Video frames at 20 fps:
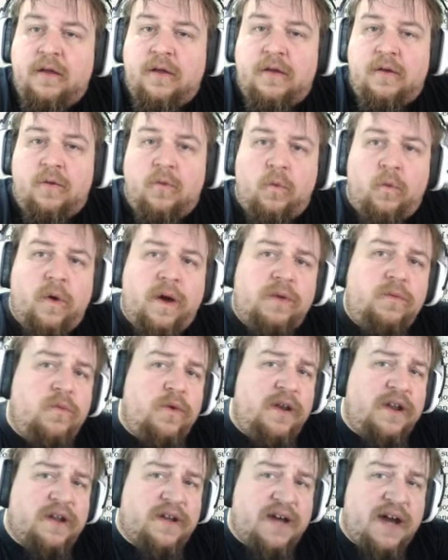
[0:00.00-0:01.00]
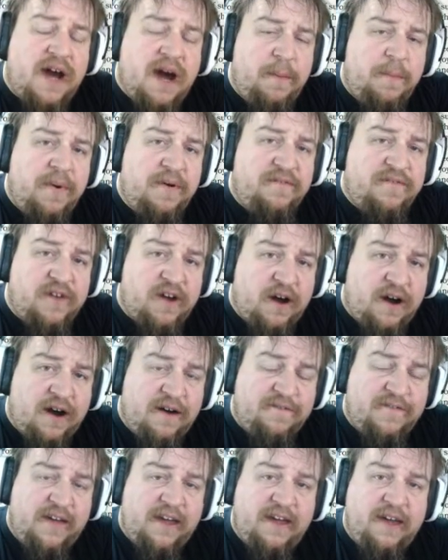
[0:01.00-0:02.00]
What would a cup of
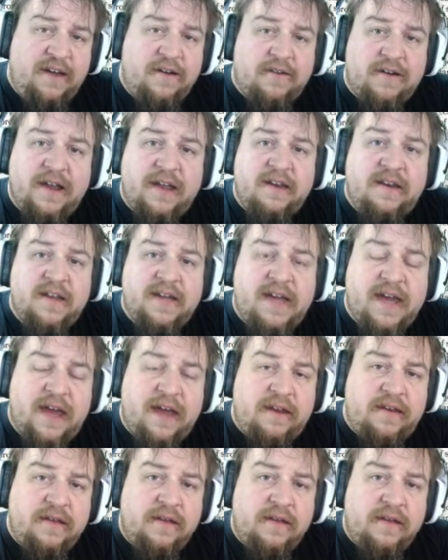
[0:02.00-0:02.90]
coffee here indicate?